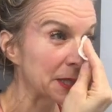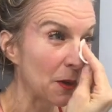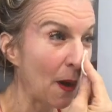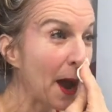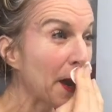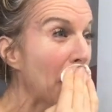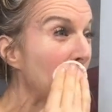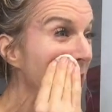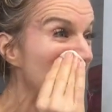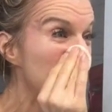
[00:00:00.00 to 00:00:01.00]
So I
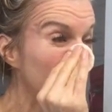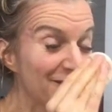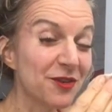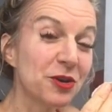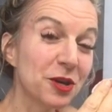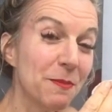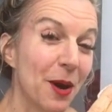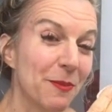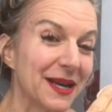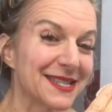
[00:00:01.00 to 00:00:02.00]
wake up and I feel good
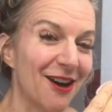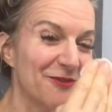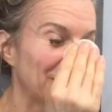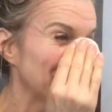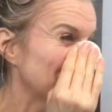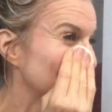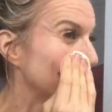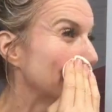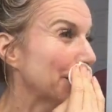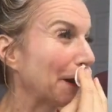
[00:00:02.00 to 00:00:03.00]
about myself when I look in
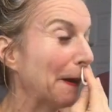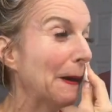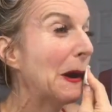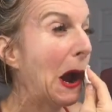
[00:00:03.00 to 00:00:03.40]
the mirror.